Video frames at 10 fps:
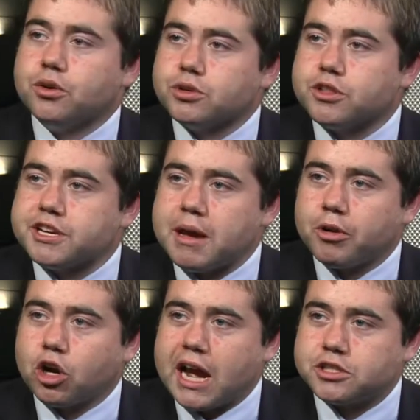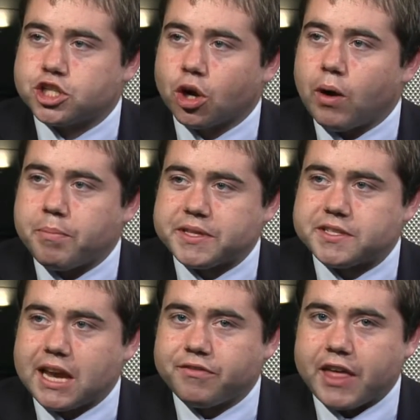to. Do the Democrats show up
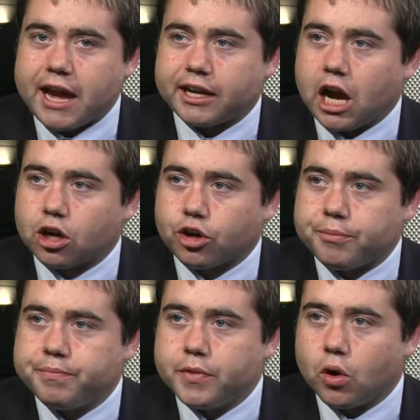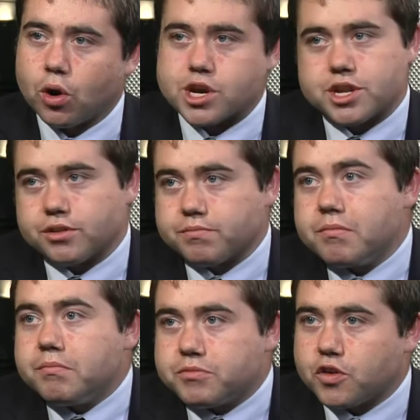and save Thad Cochran, or do
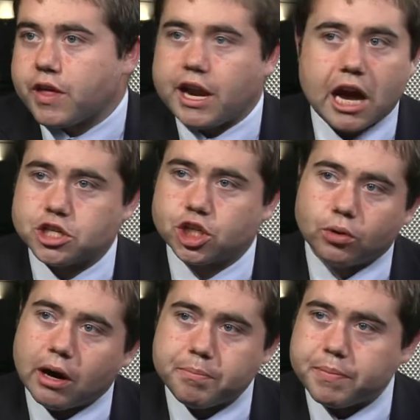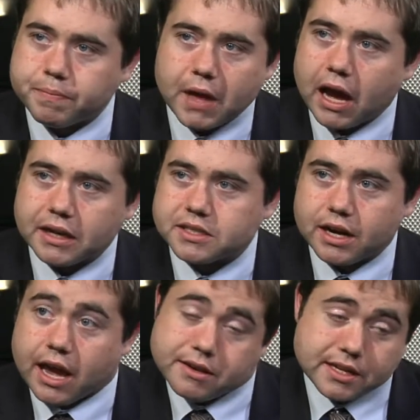they not show up
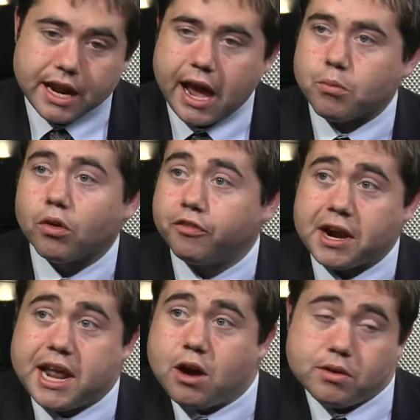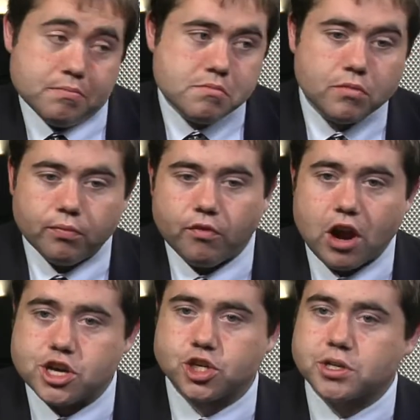today? We'll find out in a
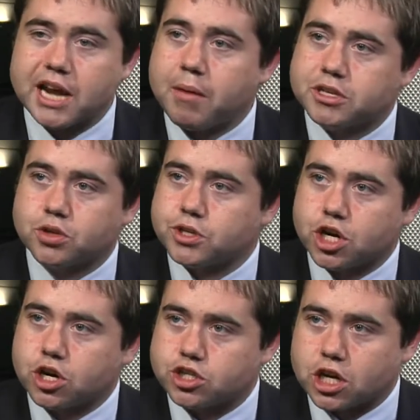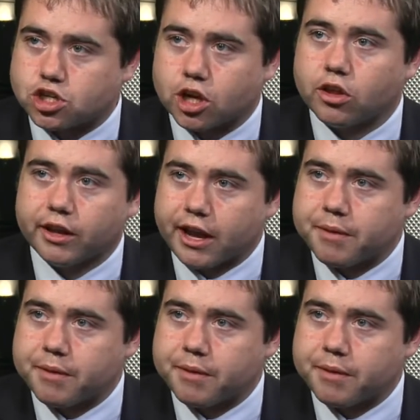very short time as the returns start trickling in.